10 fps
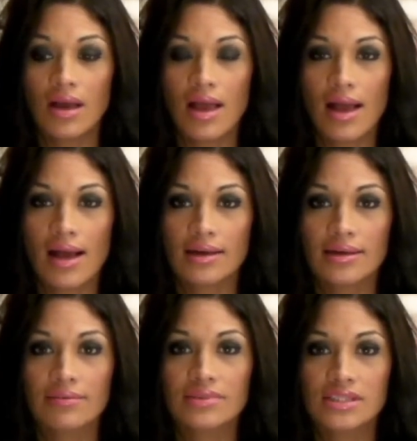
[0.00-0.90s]
And
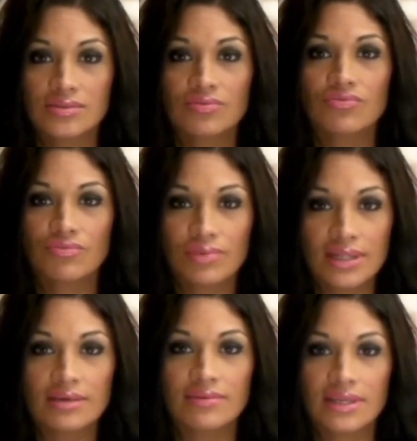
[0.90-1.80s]
he just
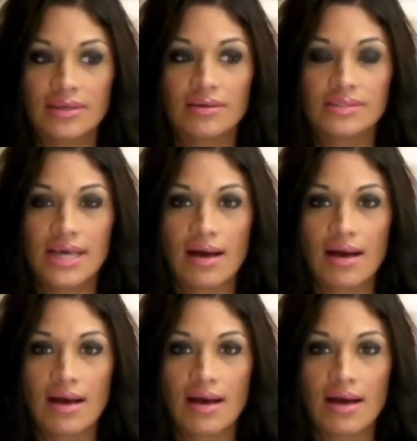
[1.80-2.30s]
really, really knows